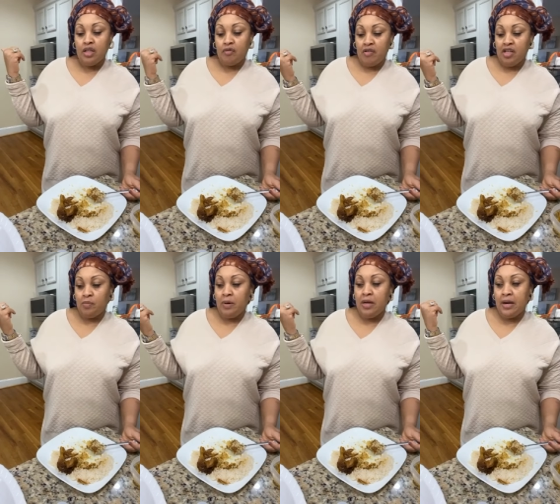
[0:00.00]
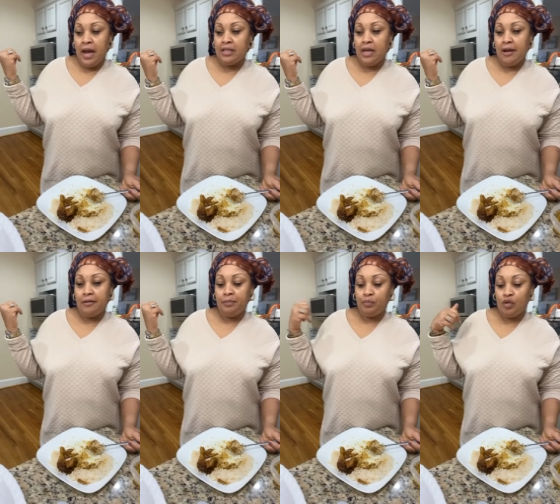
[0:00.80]
His friend spent the night
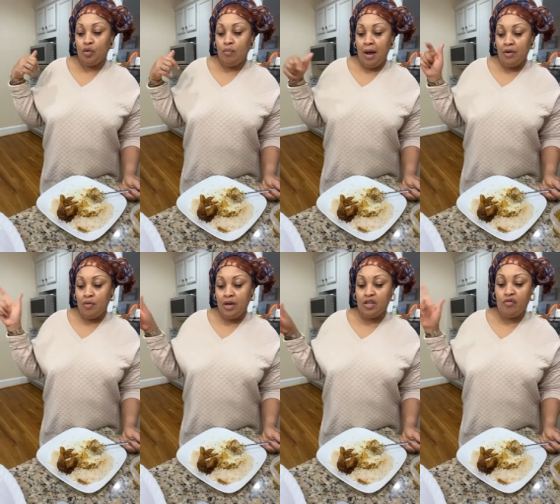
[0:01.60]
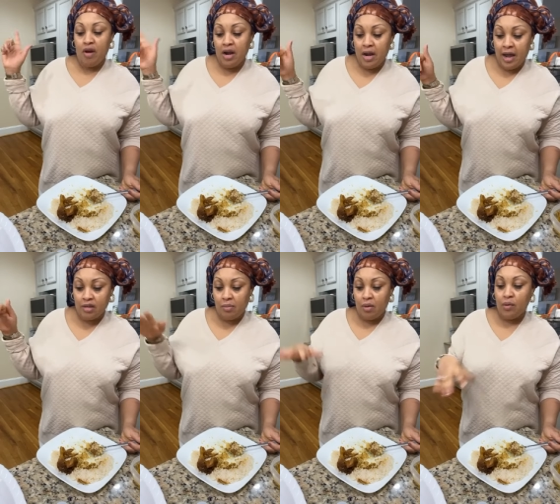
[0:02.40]
here. So Maru, his friend, and
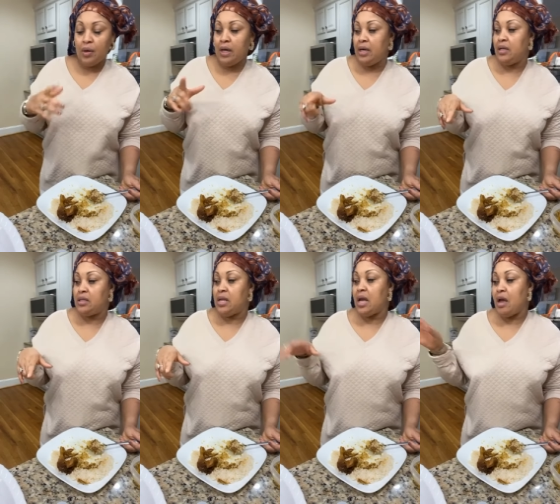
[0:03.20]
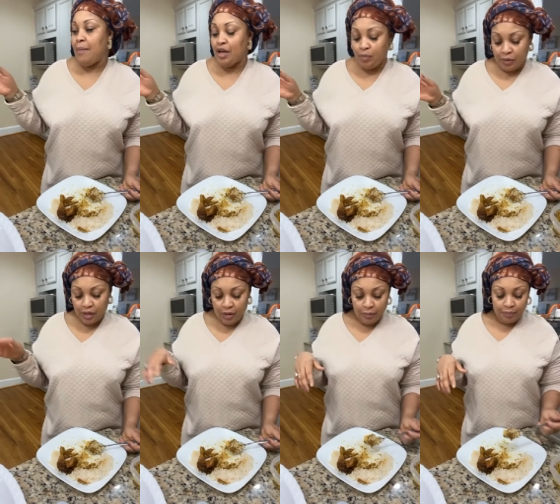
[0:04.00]
Asma are going to eat the steak and mashed
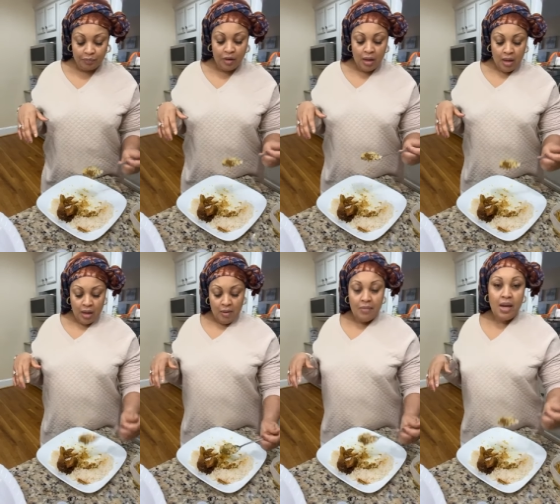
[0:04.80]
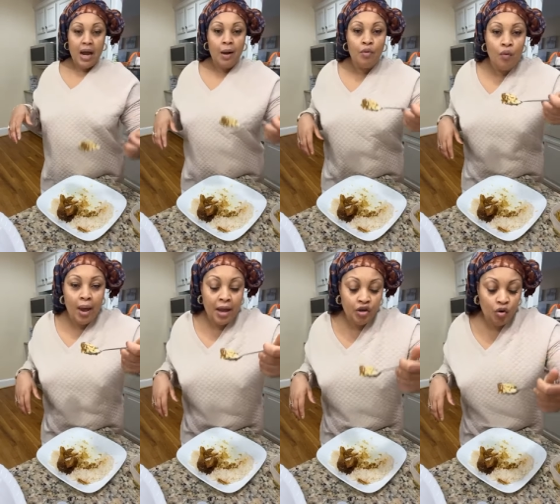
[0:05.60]
potato. Me and Abu
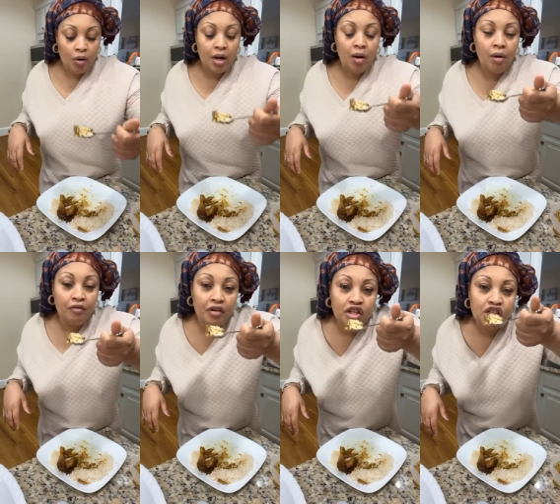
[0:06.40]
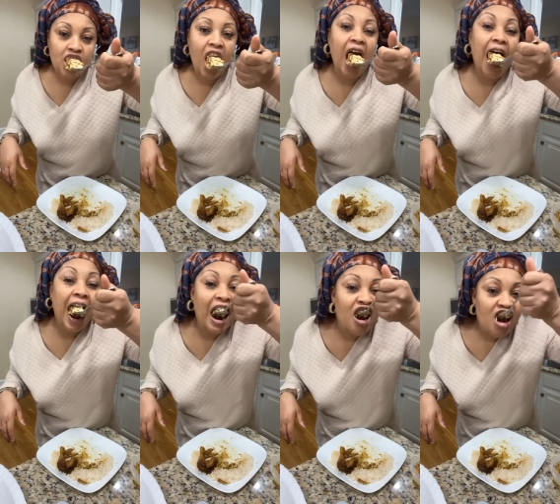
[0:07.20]
were enjoying our fish.
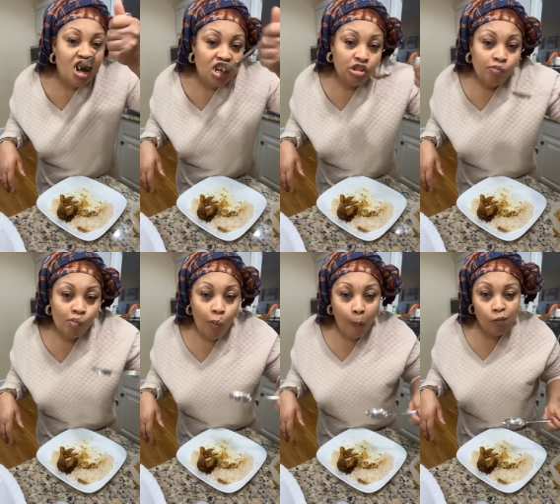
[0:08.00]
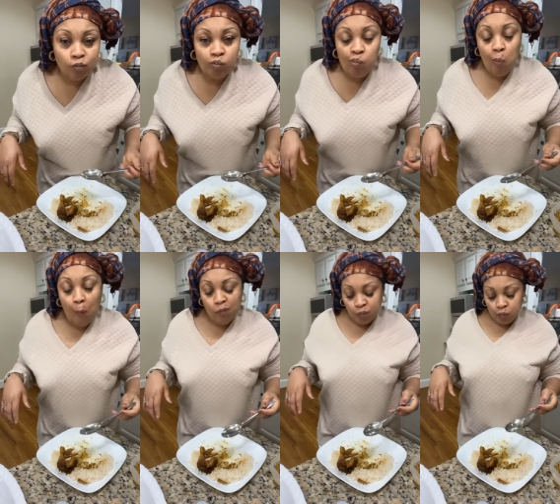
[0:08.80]

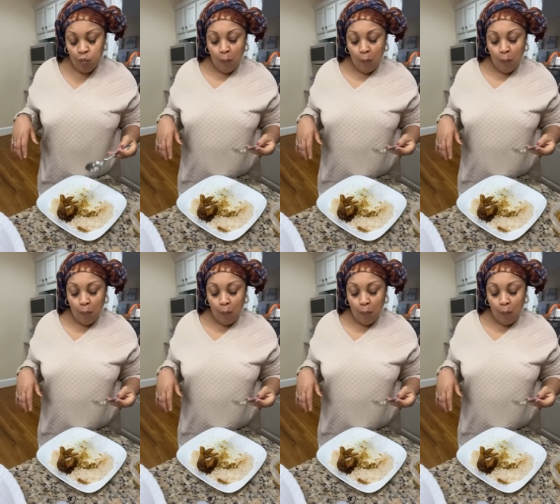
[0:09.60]
Mmm.